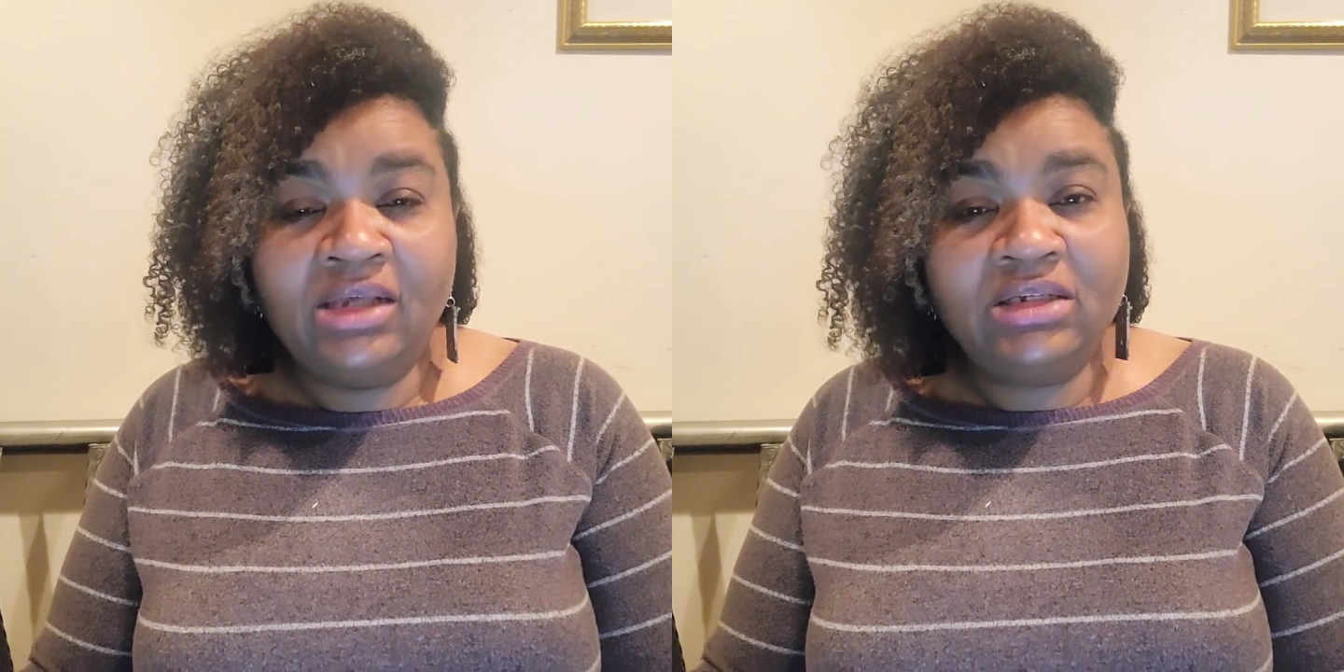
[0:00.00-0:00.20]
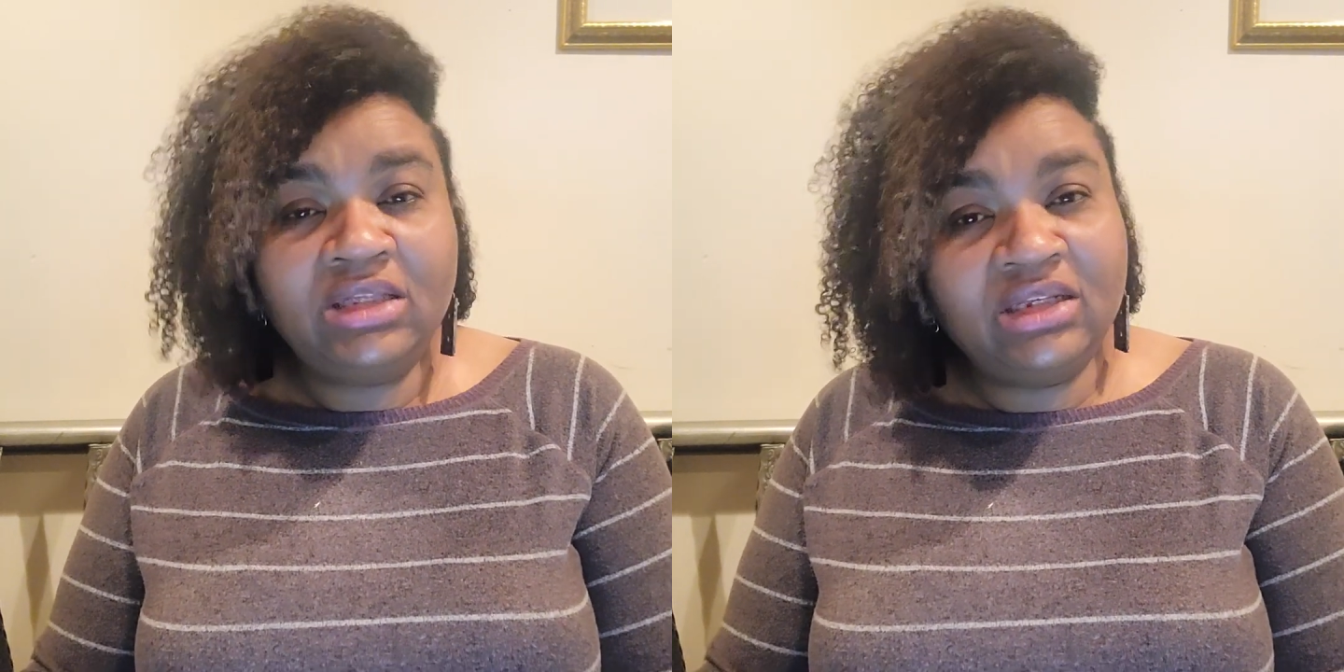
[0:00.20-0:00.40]

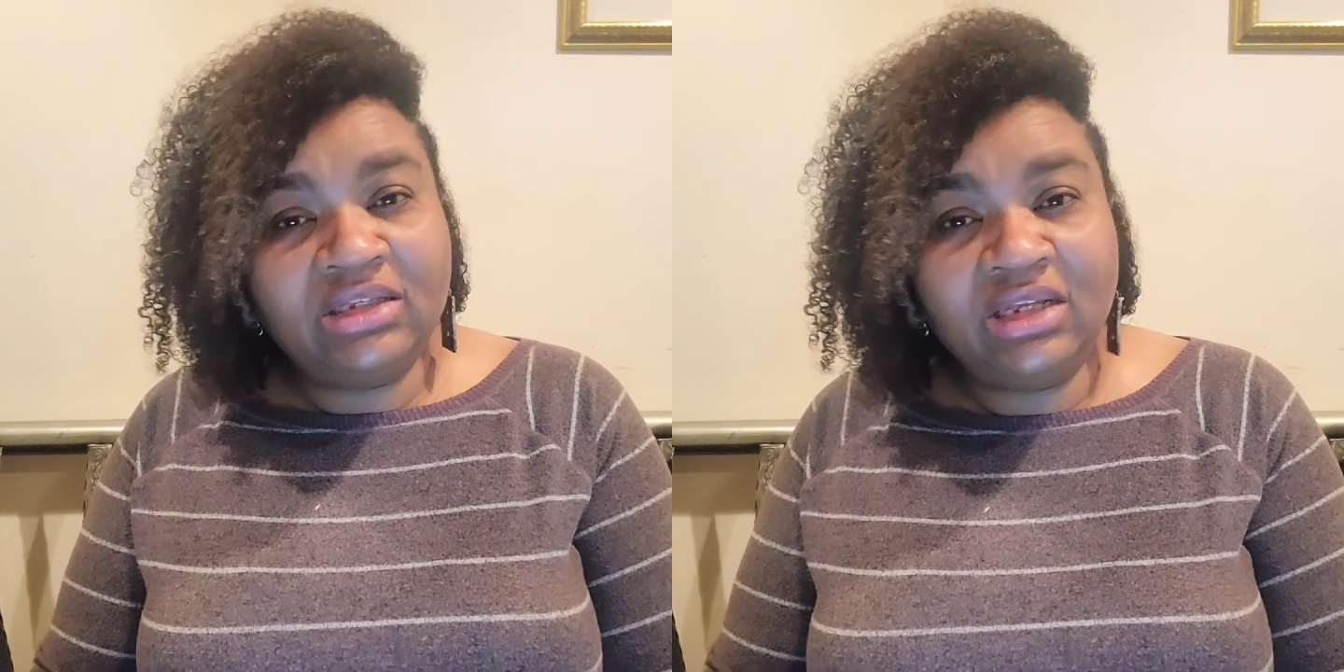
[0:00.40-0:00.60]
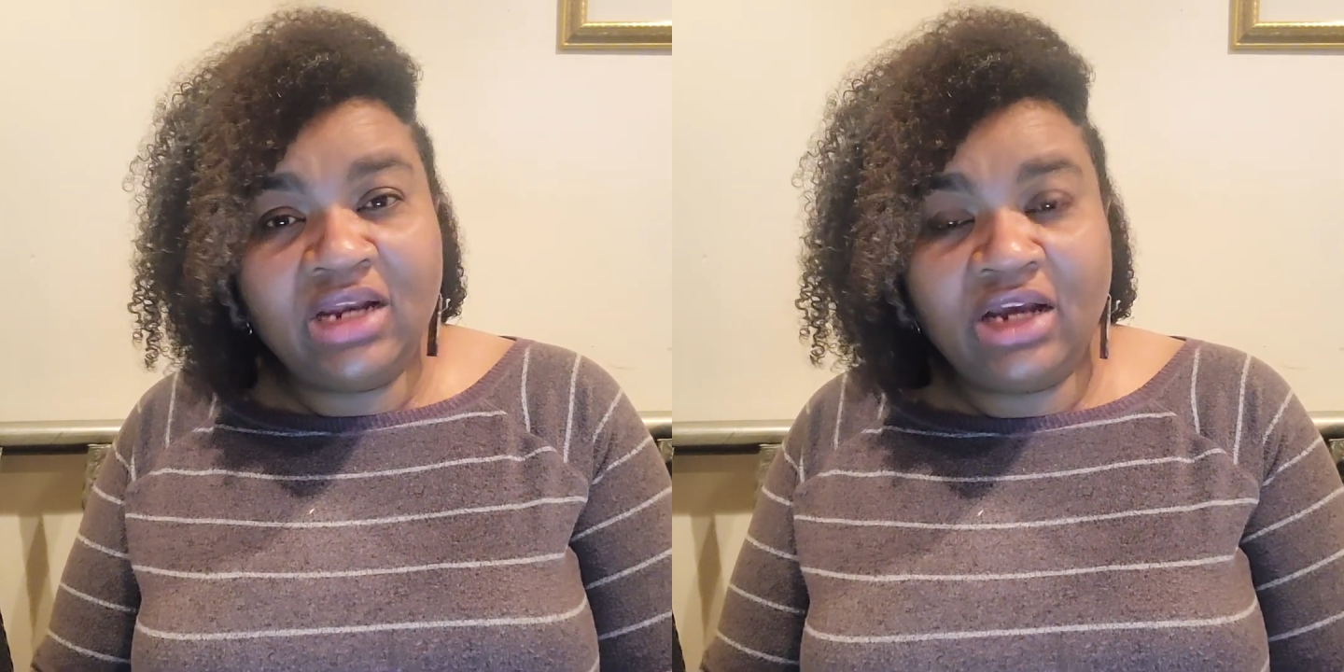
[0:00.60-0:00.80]
See, this
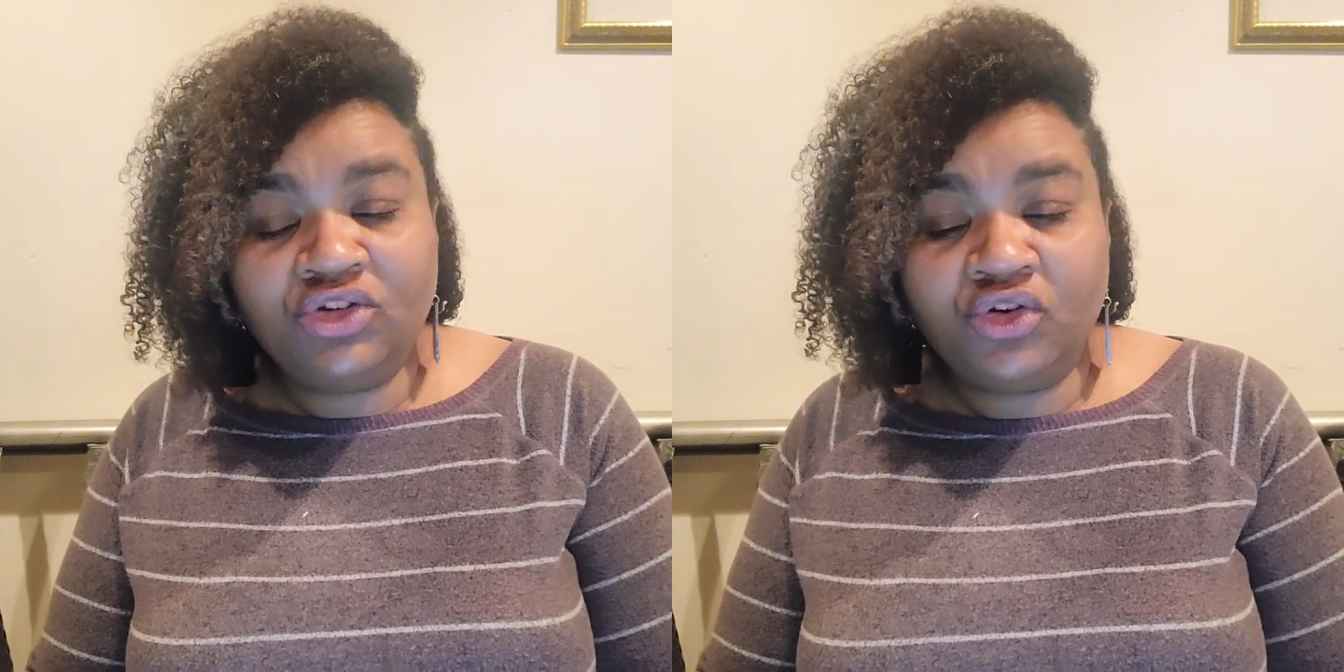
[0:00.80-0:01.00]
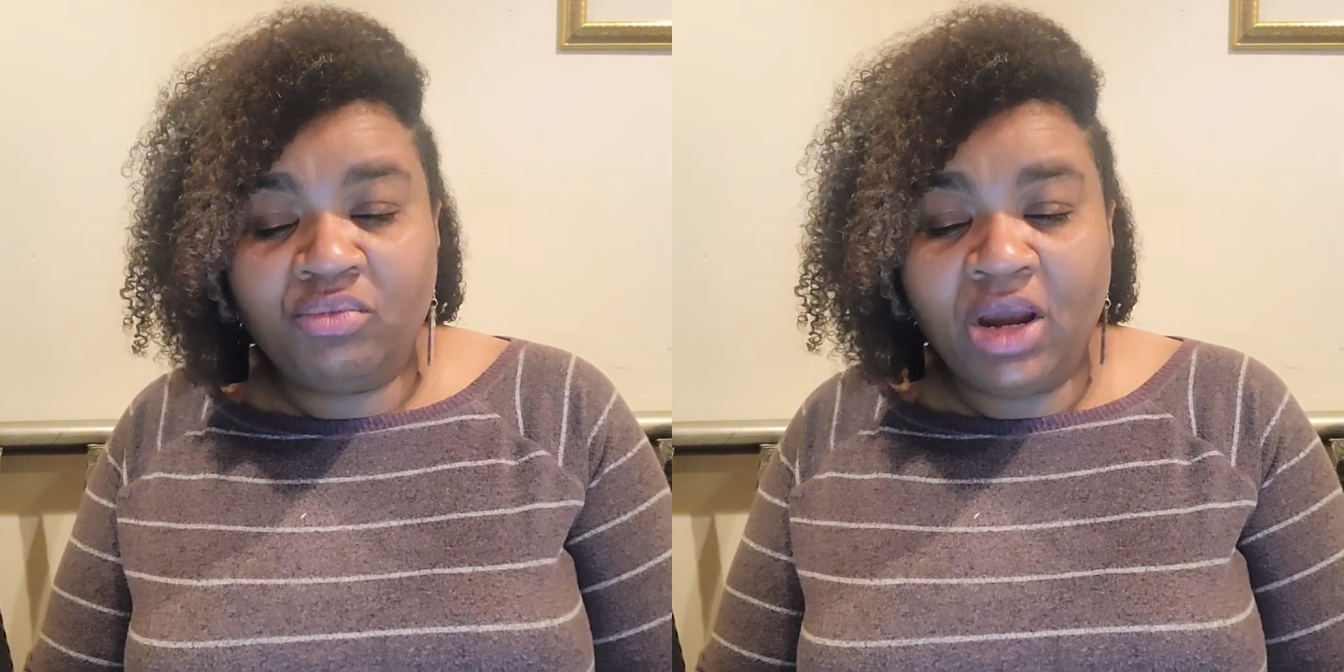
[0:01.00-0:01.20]
is the
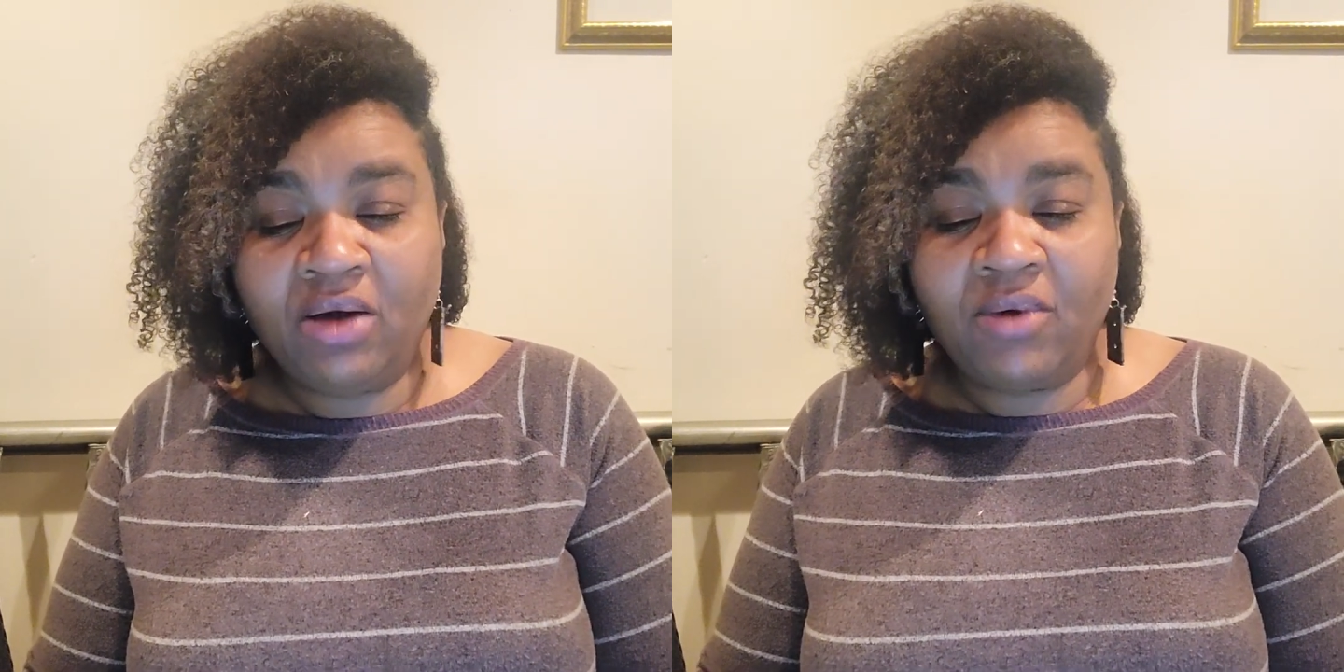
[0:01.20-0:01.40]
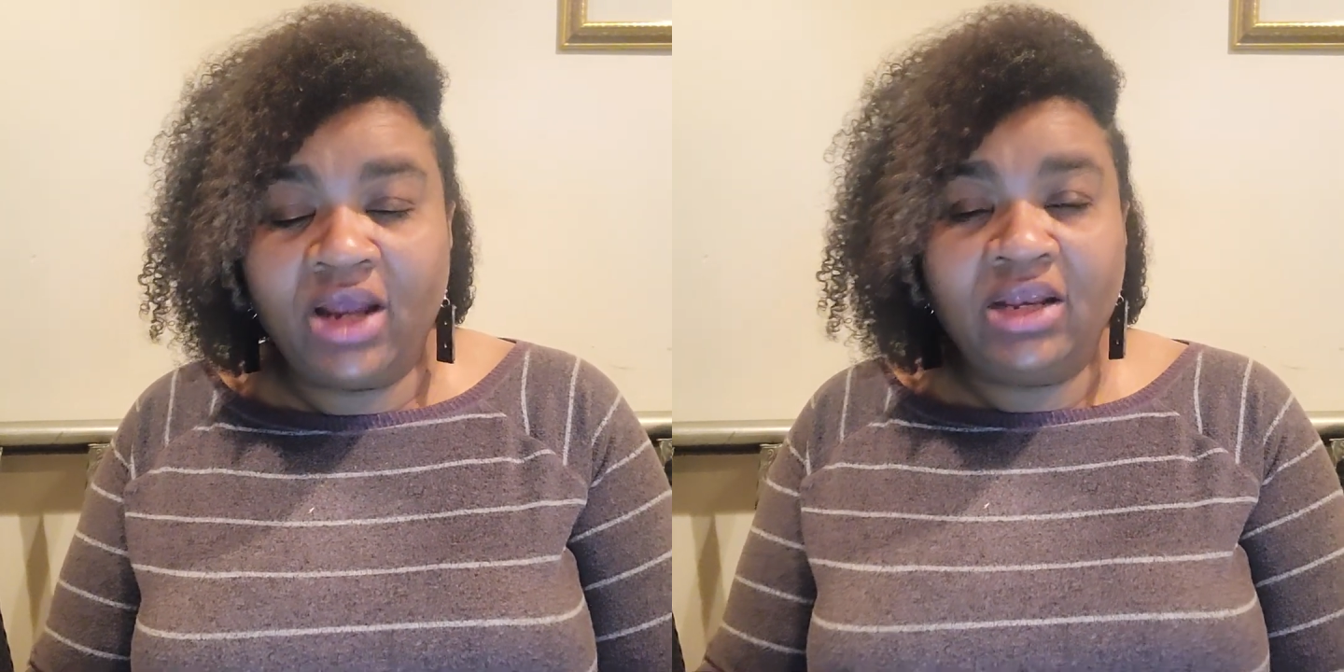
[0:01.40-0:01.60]
nature of
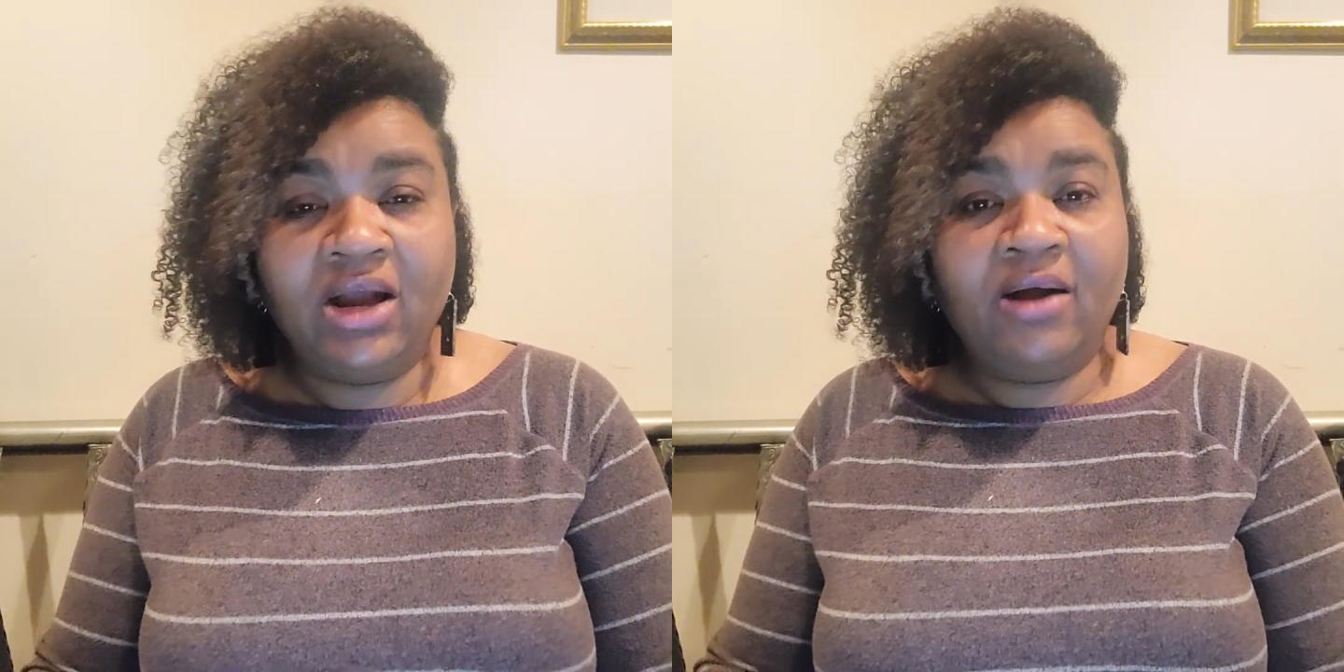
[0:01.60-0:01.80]
man right